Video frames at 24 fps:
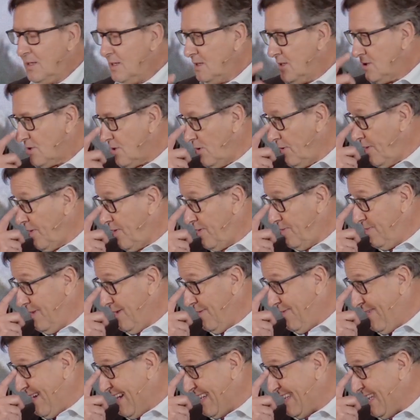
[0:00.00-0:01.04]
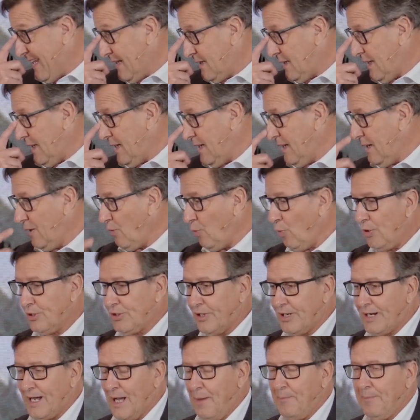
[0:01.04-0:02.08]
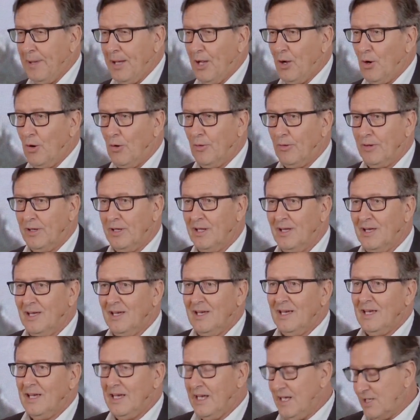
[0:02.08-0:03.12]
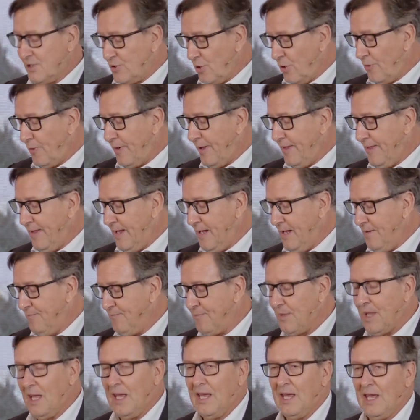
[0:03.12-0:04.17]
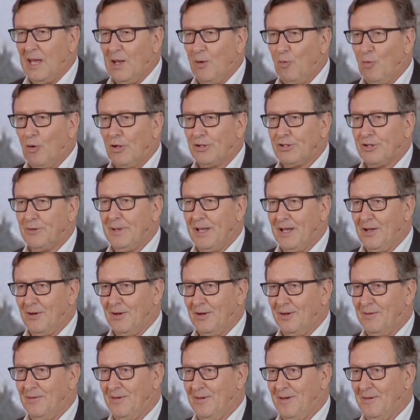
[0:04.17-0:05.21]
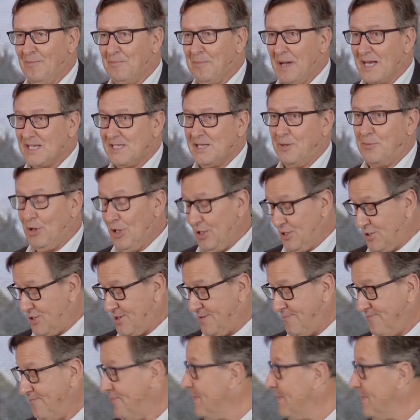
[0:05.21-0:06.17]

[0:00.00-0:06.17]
So the fact that water can be owned is already water beyond past the bridge.